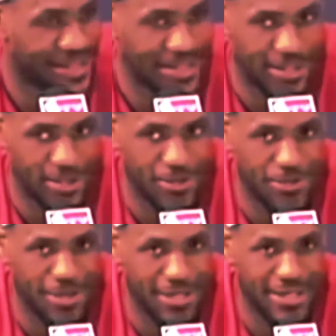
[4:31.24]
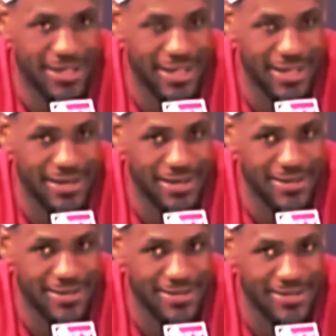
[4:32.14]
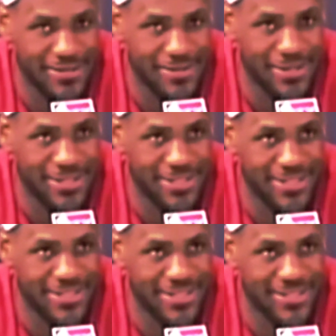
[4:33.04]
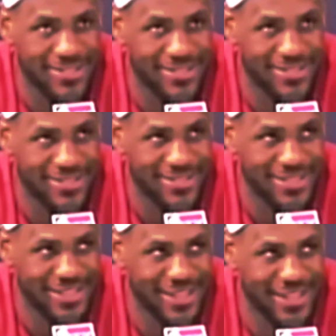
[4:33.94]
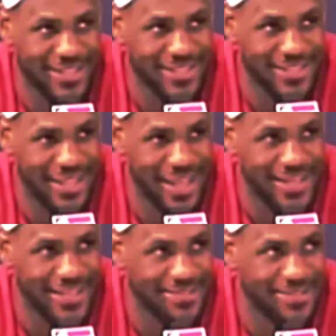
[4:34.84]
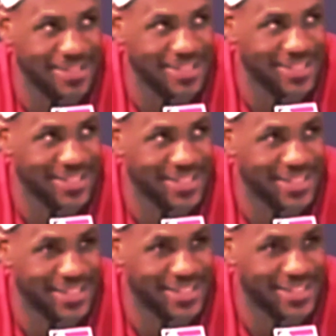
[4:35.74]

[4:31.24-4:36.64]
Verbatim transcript: do what he wants ask us, ask of us. Uh,